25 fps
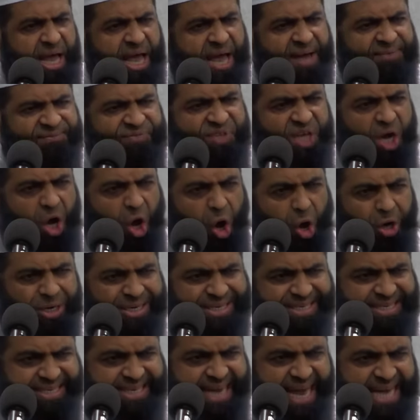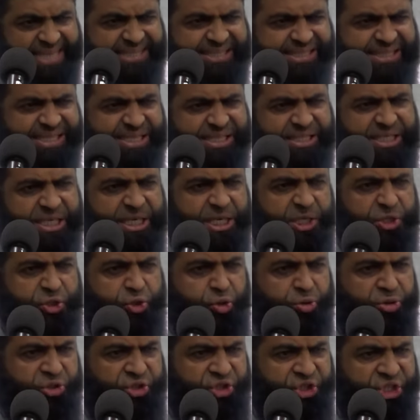have the audacity
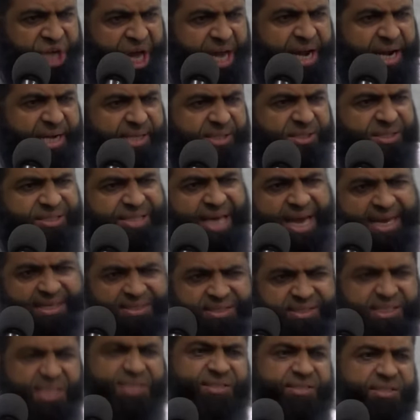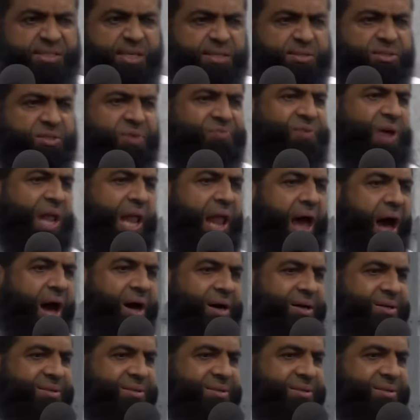to challenge the existence of Allah.